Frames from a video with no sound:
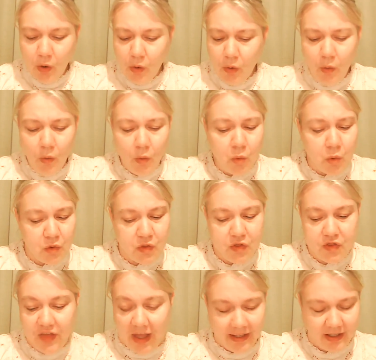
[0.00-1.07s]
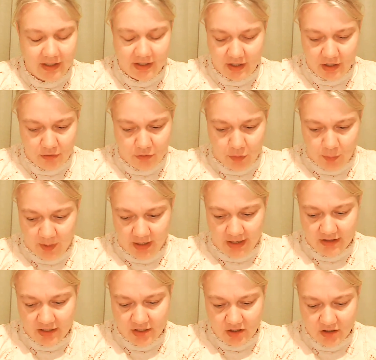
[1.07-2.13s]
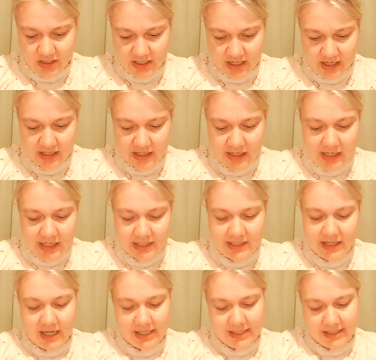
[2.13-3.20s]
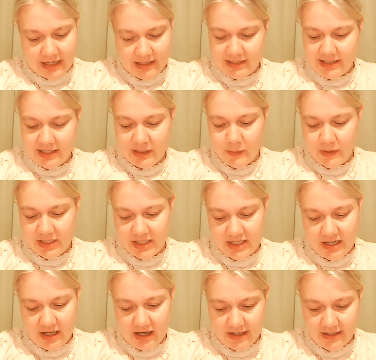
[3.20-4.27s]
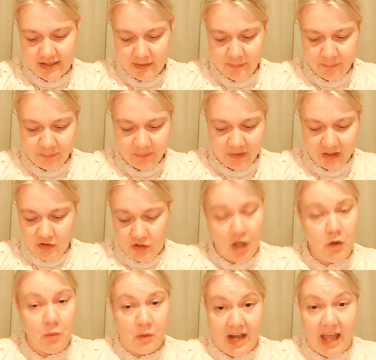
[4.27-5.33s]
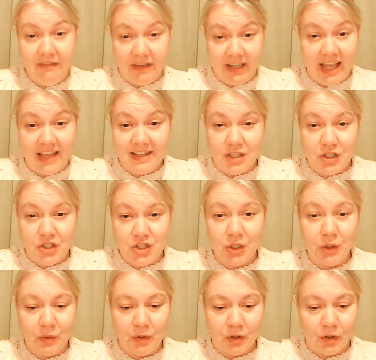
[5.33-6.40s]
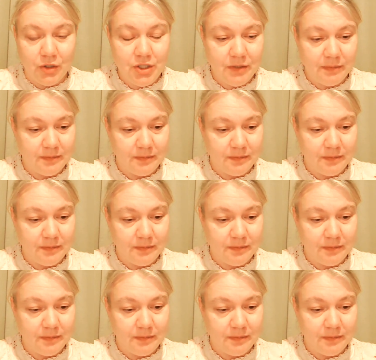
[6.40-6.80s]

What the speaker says: Oh, thank you, replied the doctor, his eyes dancing with delight. No one ever gets a too good.